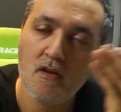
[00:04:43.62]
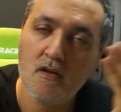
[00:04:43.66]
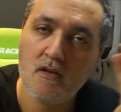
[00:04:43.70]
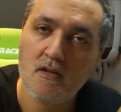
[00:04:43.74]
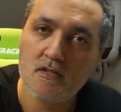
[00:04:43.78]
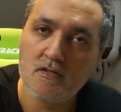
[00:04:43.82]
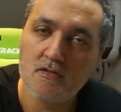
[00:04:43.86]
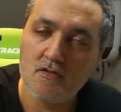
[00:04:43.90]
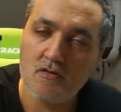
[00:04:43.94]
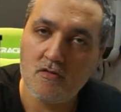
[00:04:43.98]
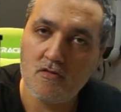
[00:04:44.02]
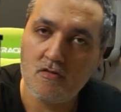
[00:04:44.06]

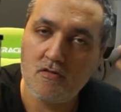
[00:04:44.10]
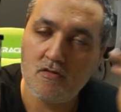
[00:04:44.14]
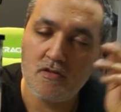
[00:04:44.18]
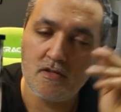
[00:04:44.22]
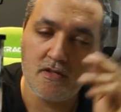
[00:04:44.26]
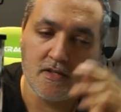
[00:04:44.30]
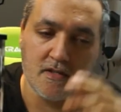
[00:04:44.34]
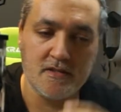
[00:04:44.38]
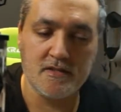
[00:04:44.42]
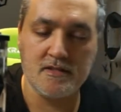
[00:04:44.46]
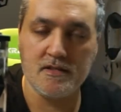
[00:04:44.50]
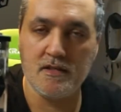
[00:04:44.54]
So
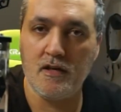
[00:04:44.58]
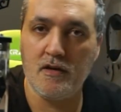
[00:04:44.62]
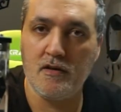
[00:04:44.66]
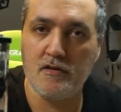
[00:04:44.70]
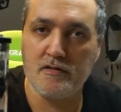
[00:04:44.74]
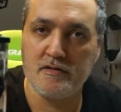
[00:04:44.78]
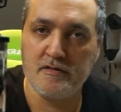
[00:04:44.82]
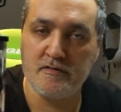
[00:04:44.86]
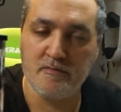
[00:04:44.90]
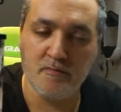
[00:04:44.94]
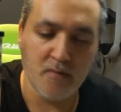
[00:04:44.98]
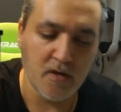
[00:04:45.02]
that's a lot
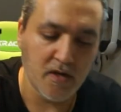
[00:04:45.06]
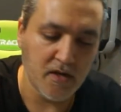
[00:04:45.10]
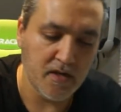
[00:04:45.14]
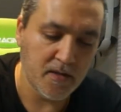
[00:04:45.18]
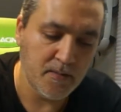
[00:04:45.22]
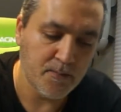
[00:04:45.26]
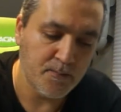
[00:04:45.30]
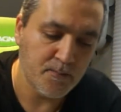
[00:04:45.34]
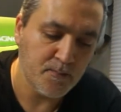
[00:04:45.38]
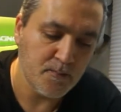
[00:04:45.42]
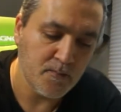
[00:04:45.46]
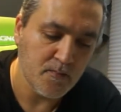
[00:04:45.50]
of money
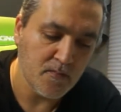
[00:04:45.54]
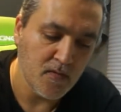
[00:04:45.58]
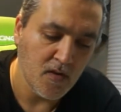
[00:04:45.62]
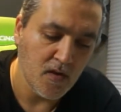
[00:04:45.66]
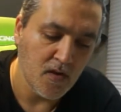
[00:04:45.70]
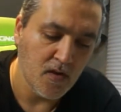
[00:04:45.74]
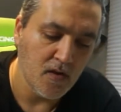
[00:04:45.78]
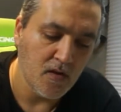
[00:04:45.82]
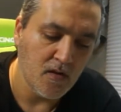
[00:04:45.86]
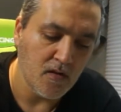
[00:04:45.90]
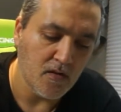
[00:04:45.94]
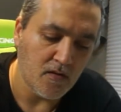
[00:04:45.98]

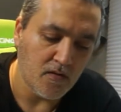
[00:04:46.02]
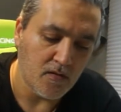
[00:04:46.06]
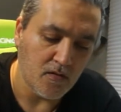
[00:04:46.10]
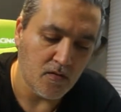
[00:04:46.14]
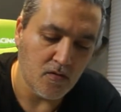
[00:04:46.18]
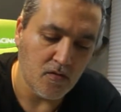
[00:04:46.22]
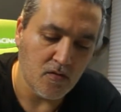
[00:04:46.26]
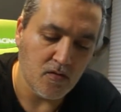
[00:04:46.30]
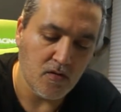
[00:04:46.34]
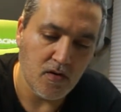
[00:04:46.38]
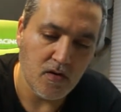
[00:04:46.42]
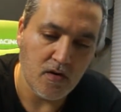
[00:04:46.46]

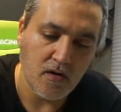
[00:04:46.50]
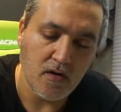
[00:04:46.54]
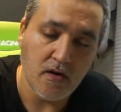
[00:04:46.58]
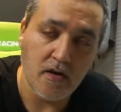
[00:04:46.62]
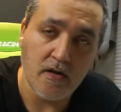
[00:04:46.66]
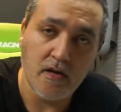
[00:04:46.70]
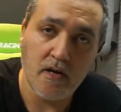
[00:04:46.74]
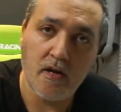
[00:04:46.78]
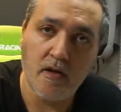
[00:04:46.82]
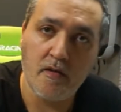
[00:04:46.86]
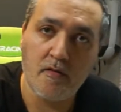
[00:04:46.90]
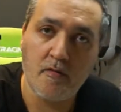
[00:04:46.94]
so and
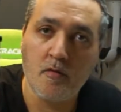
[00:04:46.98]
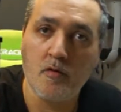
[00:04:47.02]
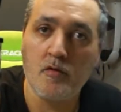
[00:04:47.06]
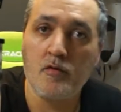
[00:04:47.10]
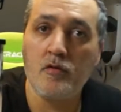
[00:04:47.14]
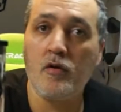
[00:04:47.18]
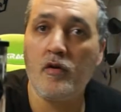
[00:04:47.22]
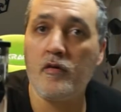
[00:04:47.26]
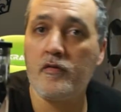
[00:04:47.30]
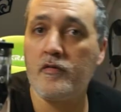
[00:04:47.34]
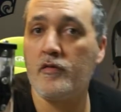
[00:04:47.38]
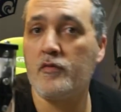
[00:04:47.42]
I thought
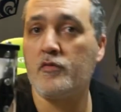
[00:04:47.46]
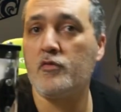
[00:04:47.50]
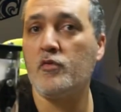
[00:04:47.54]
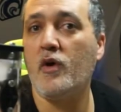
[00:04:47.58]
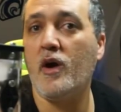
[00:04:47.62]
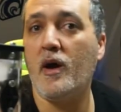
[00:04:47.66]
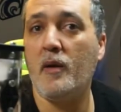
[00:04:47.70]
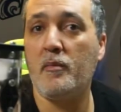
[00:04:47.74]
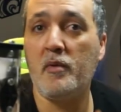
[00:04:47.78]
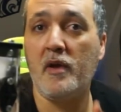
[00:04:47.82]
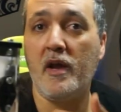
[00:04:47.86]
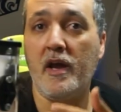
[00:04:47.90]
also to
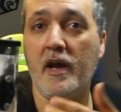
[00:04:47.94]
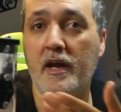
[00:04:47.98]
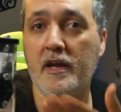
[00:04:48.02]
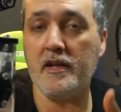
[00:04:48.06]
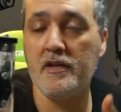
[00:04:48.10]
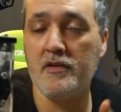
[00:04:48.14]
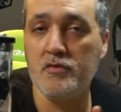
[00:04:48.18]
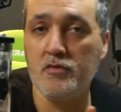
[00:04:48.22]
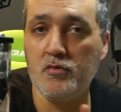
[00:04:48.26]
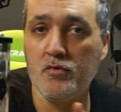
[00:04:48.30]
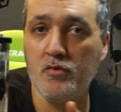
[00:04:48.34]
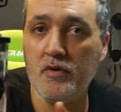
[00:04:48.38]
upgrade
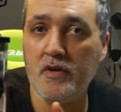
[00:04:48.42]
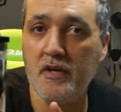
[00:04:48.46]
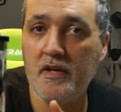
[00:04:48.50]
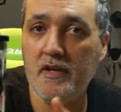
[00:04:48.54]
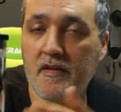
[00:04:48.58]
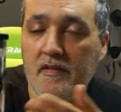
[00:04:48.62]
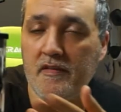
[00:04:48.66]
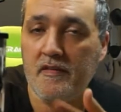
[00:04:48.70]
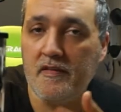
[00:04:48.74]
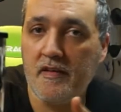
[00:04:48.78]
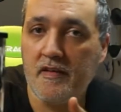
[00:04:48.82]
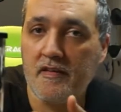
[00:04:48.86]
to
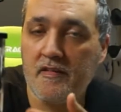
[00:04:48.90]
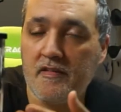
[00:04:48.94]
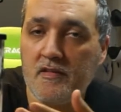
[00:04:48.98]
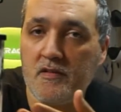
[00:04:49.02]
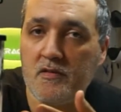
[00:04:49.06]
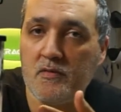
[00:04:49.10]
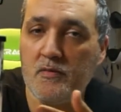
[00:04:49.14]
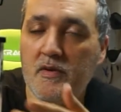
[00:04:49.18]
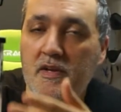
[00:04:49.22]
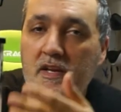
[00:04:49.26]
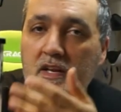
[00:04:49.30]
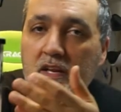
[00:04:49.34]
E6
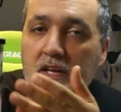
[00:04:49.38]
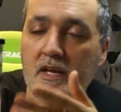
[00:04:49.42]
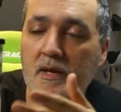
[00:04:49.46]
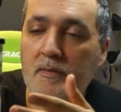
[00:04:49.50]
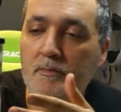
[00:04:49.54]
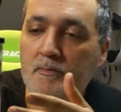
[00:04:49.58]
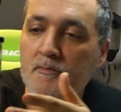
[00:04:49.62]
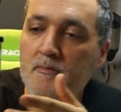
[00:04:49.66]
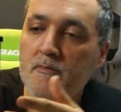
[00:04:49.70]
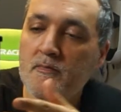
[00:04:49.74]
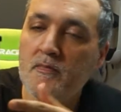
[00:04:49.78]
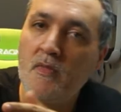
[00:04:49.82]
3D
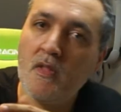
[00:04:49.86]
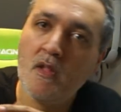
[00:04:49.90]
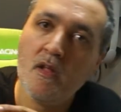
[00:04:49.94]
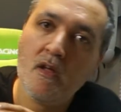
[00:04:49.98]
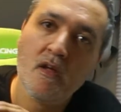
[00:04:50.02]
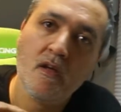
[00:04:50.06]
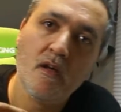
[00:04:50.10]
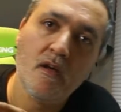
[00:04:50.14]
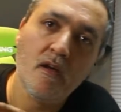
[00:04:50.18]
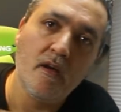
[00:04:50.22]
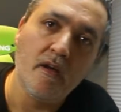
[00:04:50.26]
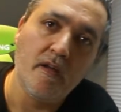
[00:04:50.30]

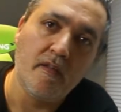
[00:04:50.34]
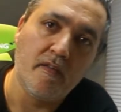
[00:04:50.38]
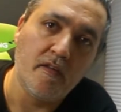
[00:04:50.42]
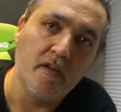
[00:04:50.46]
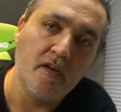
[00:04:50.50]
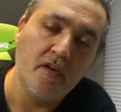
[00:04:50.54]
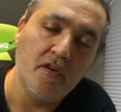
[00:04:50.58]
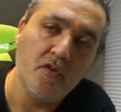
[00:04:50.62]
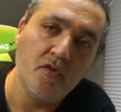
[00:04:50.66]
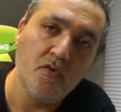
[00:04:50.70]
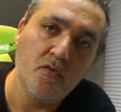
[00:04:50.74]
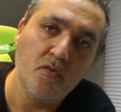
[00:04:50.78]
it's a
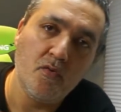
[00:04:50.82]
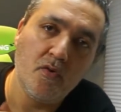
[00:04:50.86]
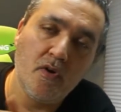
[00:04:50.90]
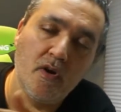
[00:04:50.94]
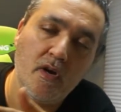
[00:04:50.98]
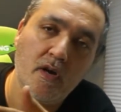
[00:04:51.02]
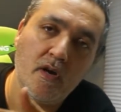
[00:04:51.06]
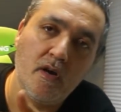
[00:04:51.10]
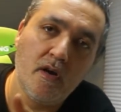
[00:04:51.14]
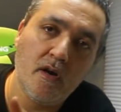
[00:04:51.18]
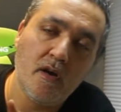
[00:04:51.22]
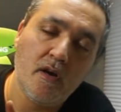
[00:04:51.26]
new
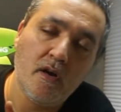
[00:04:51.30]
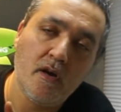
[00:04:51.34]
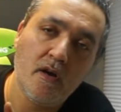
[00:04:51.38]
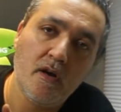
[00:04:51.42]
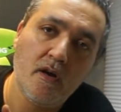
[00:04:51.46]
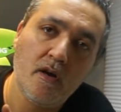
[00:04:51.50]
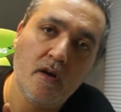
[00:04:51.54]
uh,